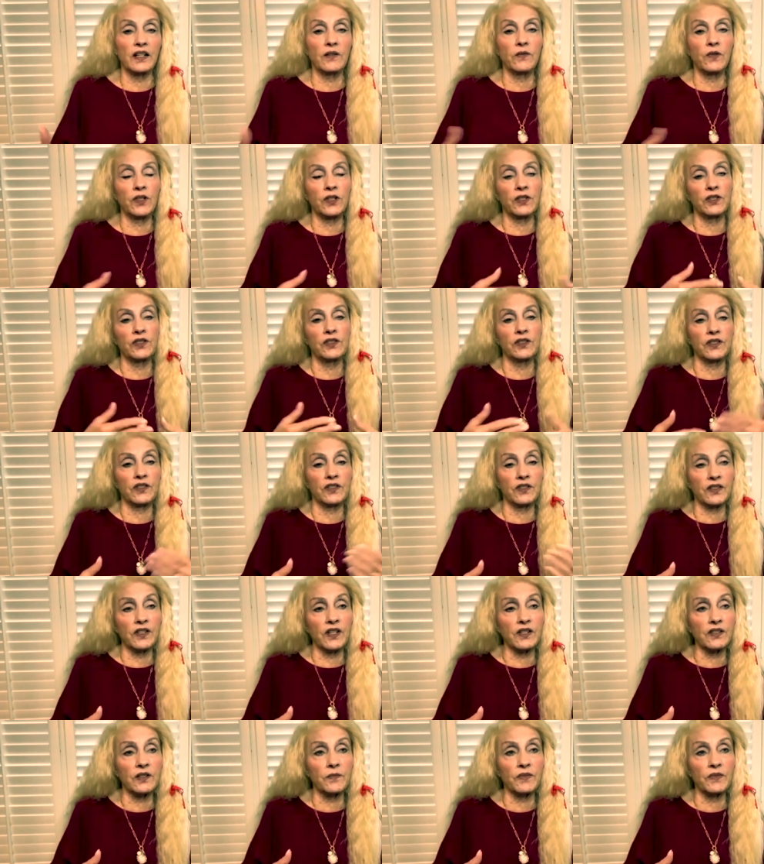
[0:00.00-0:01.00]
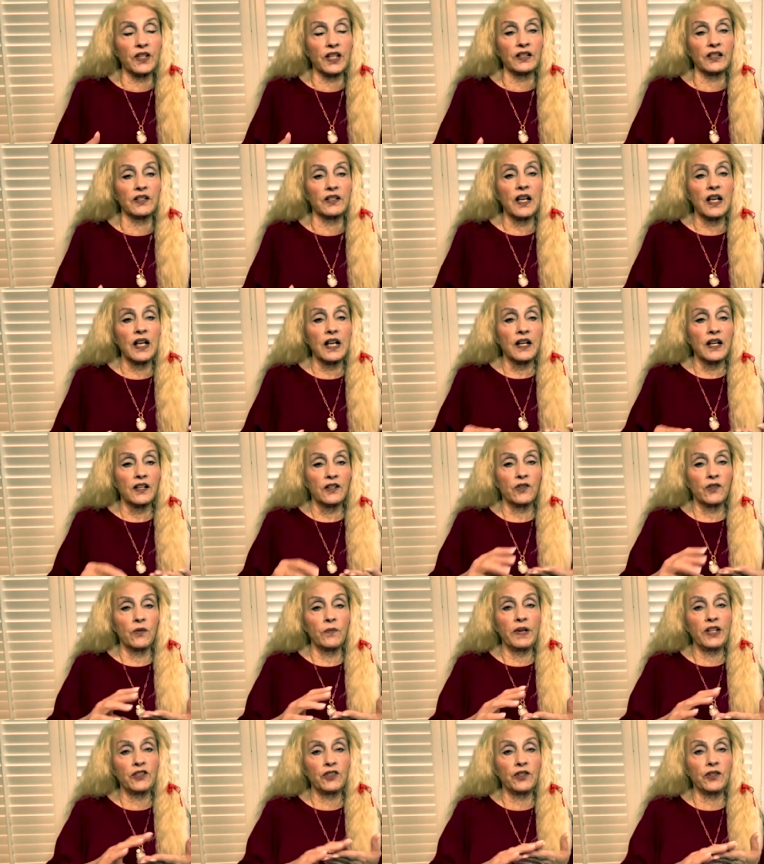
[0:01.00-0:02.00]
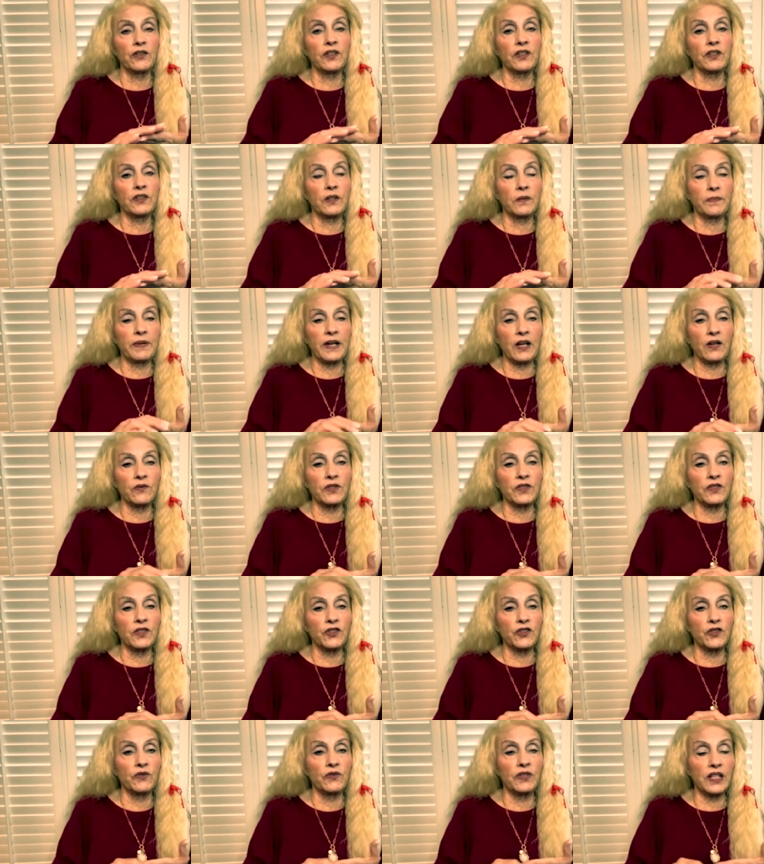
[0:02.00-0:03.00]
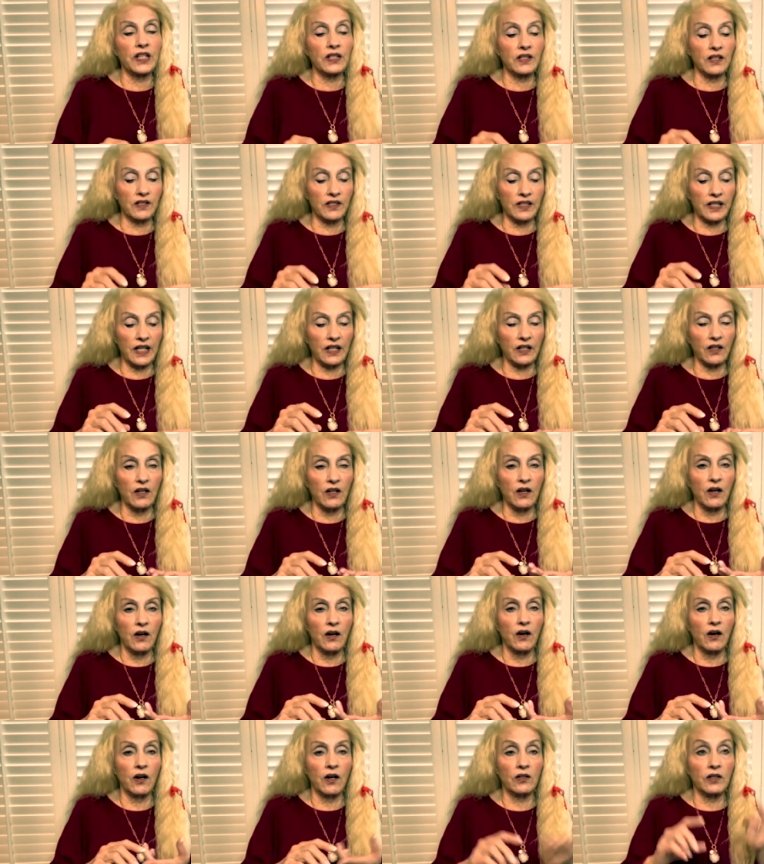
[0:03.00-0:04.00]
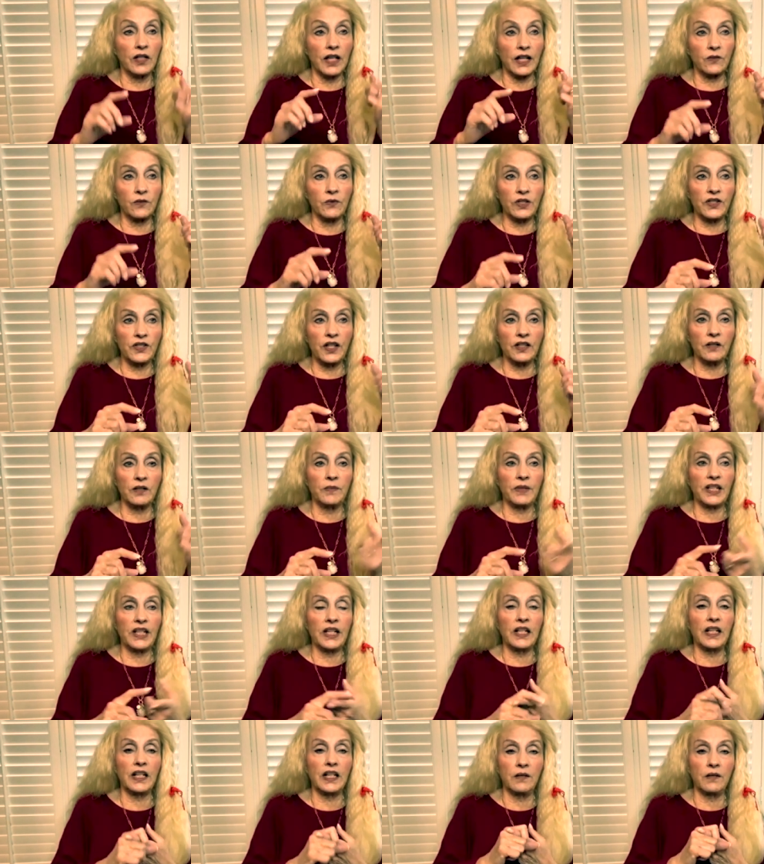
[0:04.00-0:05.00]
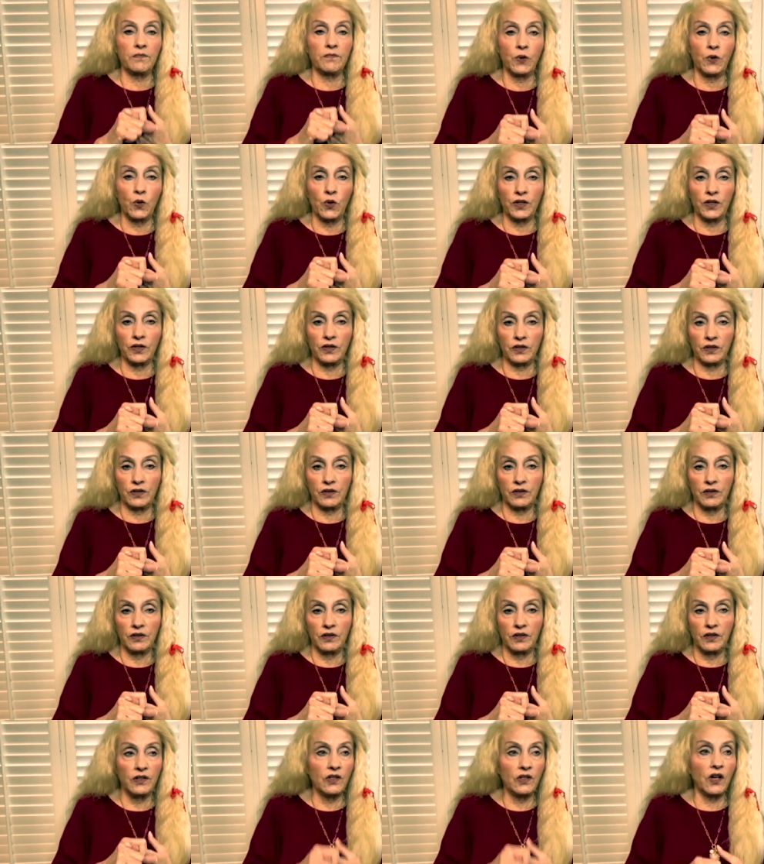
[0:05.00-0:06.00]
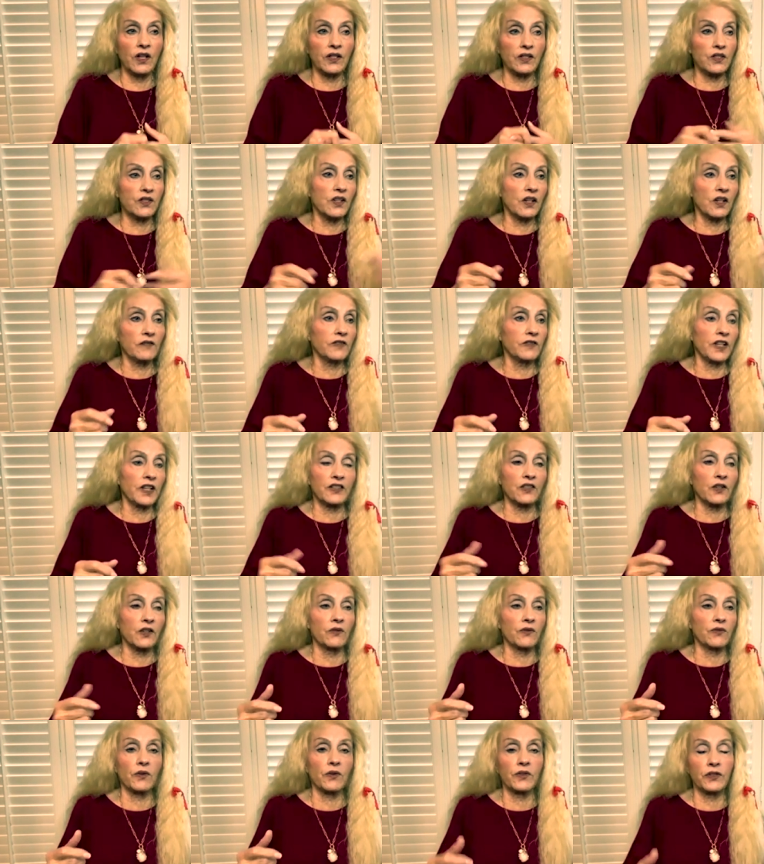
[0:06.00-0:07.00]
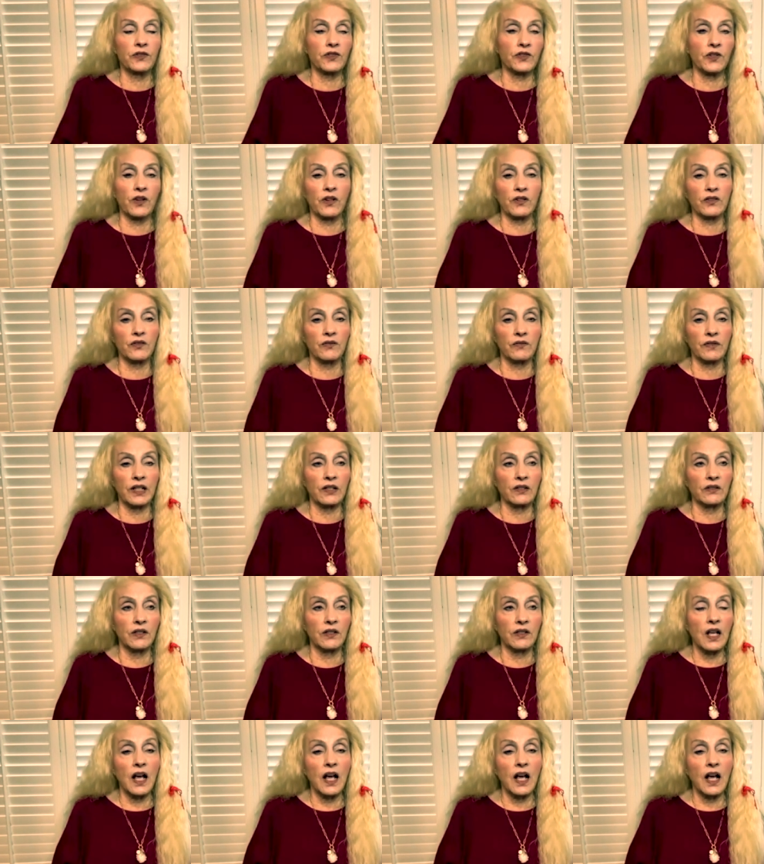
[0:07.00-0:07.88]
I wanted to discuss some things. So make sure that the boundaries that you need to set are, like we said in the beginning, important not stuff like don't throw your socks around.